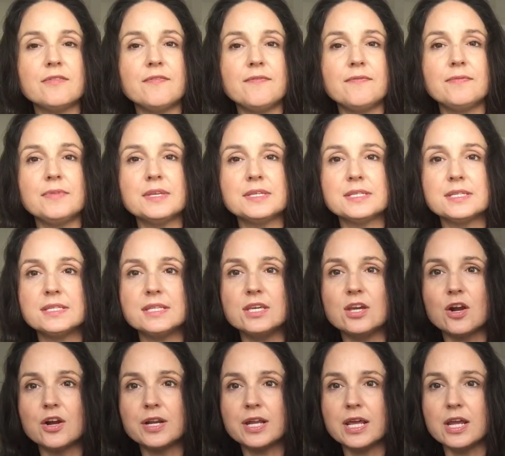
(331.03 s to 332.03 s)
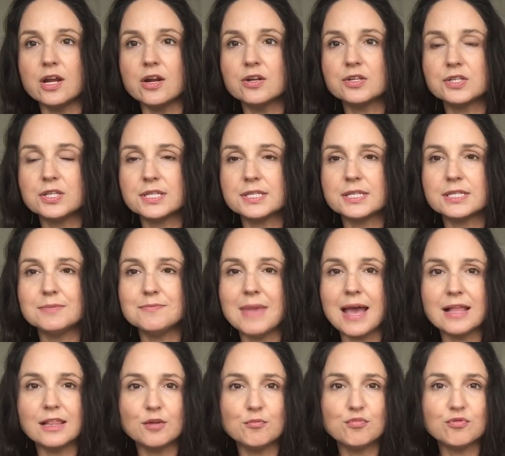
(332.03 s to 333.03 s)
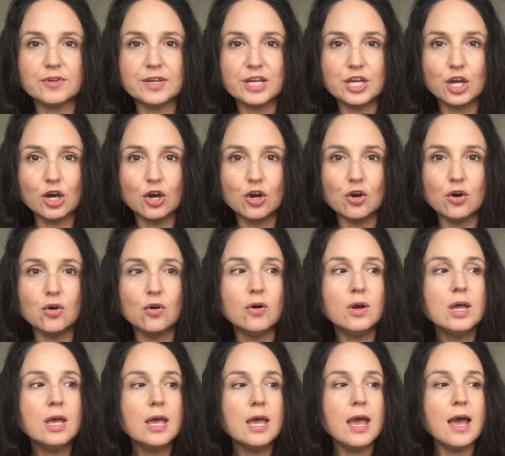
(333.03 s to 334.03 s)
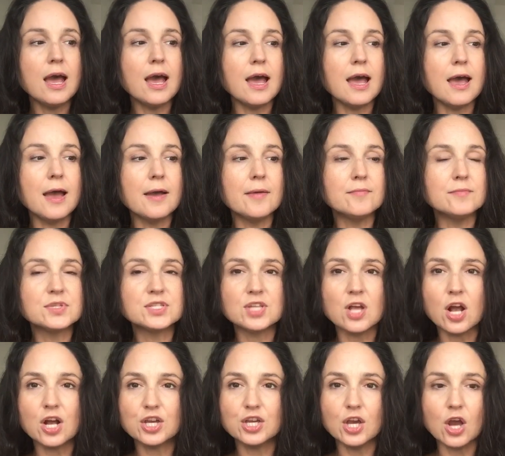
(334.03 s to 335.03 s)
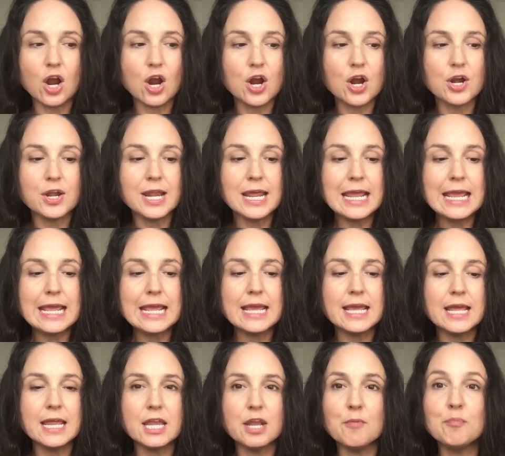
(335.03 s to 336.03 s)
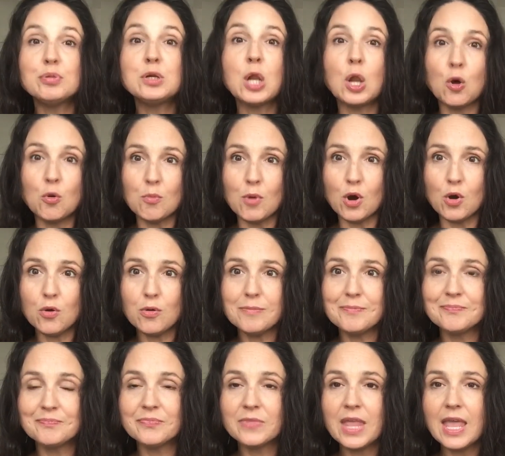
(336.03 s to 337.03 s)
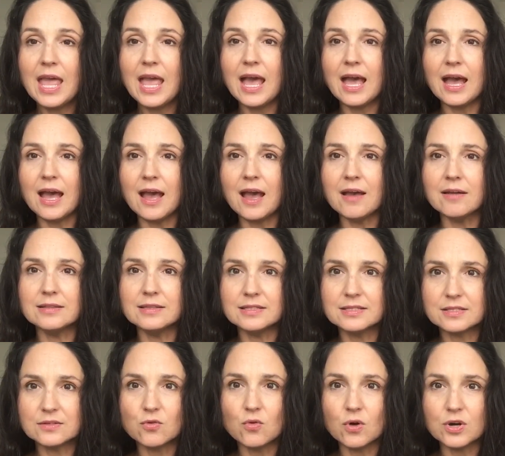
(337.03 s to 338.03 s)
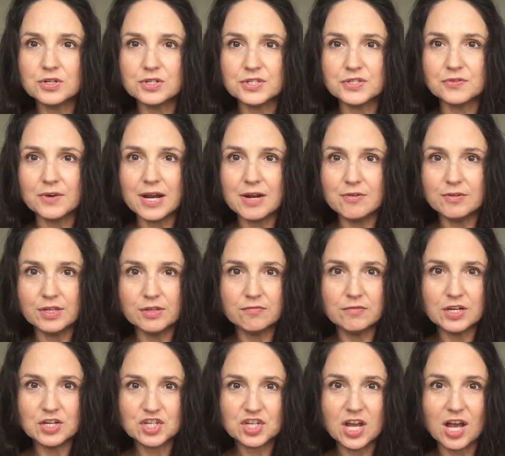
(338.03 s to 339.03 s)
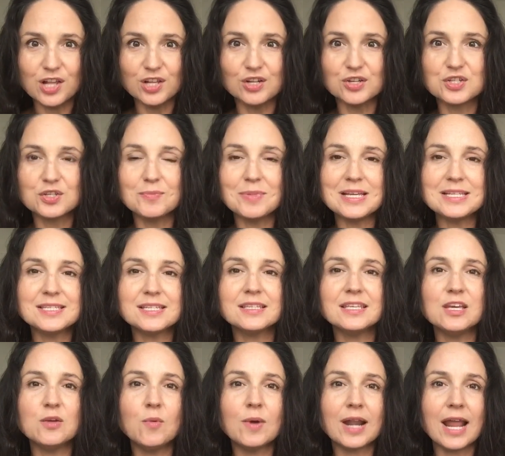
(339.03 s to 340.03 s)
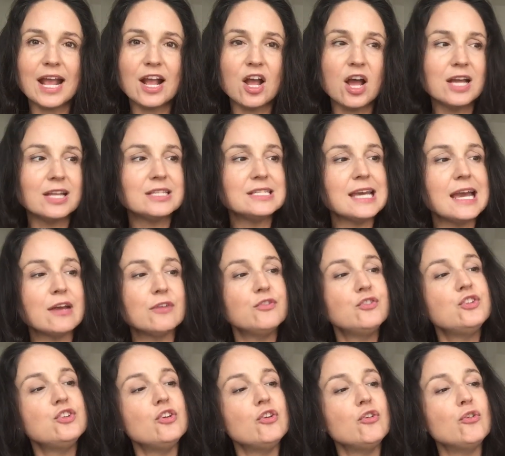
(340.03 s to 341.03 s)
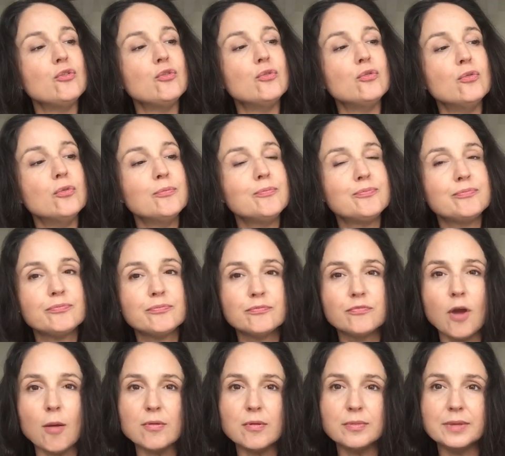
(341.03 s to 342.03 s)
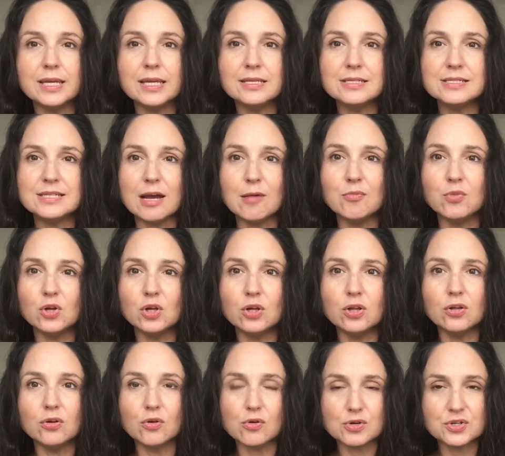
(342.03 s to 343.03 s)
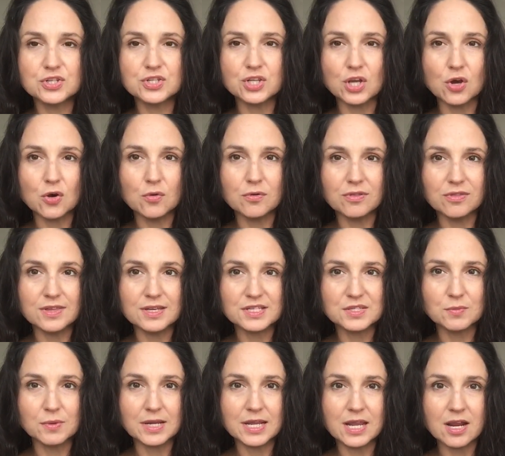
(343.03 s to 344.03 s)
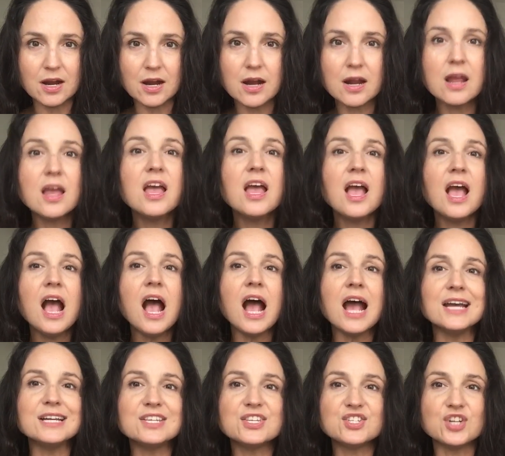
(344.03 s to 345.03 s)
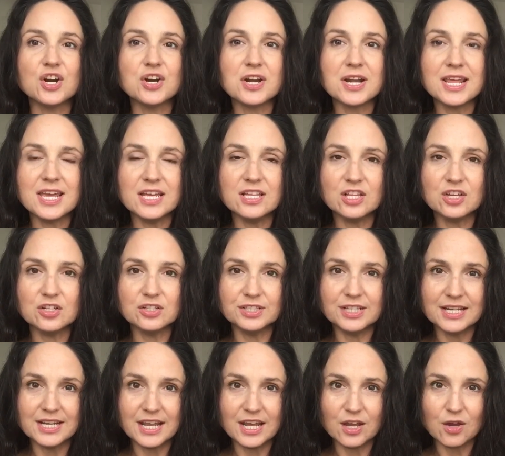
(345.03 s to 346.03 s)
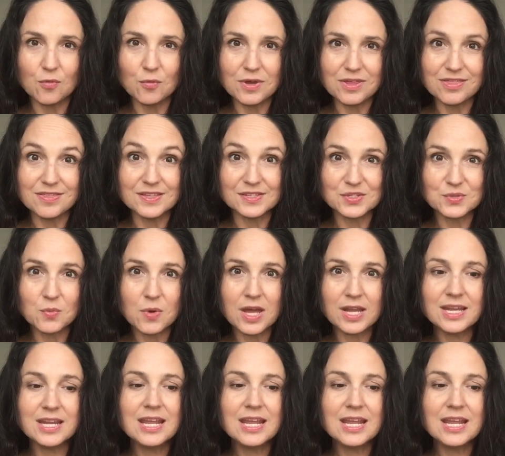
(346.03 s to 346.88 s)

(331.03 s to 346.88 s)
This is the yarn here. So this is Malabrigo sock yarn in Plomo. It's gorgeous, right? Really rich color. So basically when I got down to probably double or so this one here, I started helical knitting with this one,